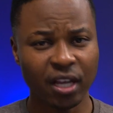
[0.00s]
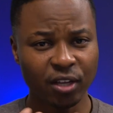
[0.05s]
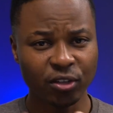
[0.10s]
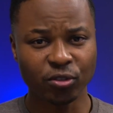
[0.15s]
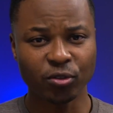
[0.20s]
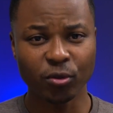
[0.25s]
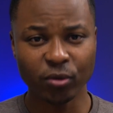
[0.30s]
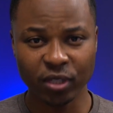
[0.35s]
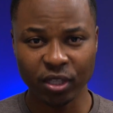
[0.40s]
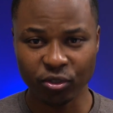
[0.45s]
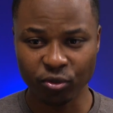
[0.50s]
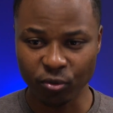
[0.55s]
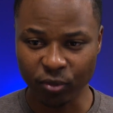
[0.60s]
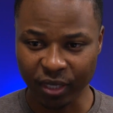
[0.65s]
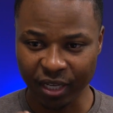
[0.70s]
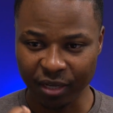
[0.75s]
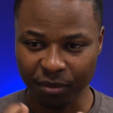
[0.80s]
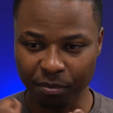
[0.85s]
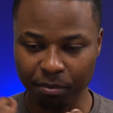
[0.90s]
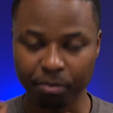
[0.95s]
so that you
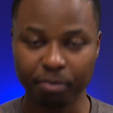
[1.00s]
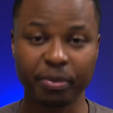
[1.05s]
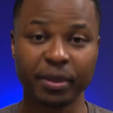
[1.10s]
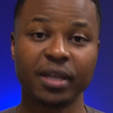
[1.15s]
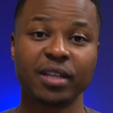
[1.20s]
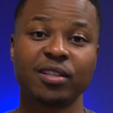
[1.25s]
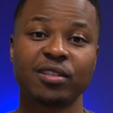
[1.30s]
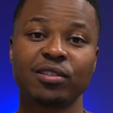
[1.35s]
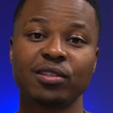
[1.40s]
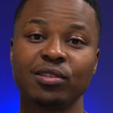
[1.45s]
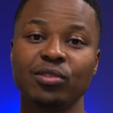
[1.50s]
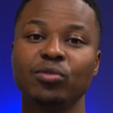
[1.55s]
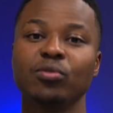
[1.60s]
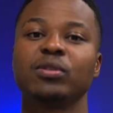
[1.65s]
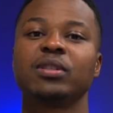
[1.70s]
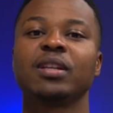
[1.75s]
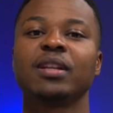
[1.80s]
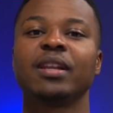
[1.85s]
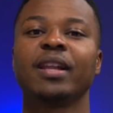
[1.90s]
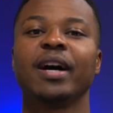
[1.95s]
can best
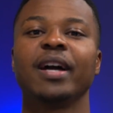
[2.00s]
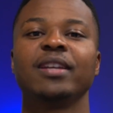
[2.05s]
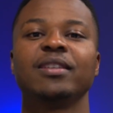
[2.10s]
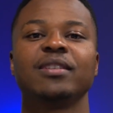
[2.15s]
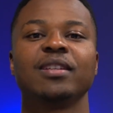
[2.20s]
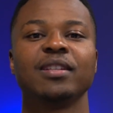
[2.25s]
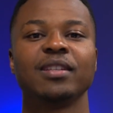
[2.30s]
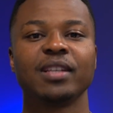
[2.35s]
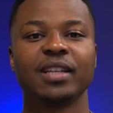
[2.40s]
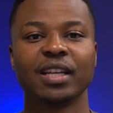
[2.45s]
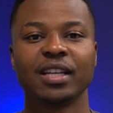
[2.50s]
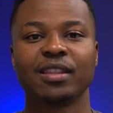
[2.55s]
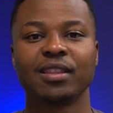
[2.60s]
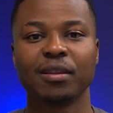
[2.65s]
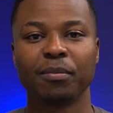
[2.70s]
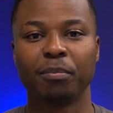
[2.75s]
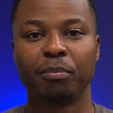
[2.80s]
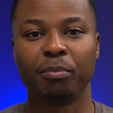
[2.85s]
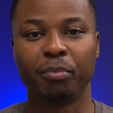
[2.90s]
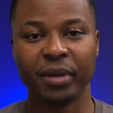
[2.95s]
utilize and get
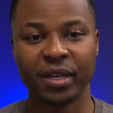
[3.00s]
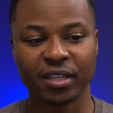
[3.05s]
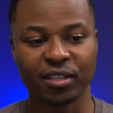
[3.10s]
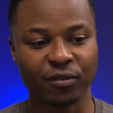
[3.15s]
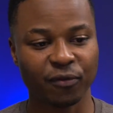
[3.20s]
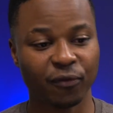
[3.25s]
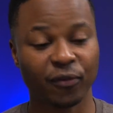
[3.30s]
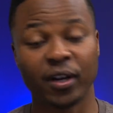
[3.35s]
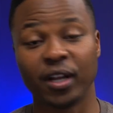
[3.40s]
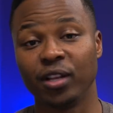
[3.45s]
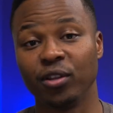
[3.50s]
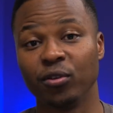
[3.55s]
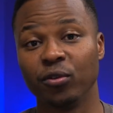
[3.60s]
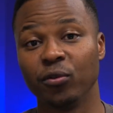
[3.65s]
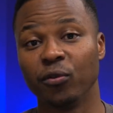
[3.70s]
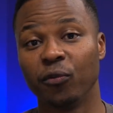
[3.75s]
the best value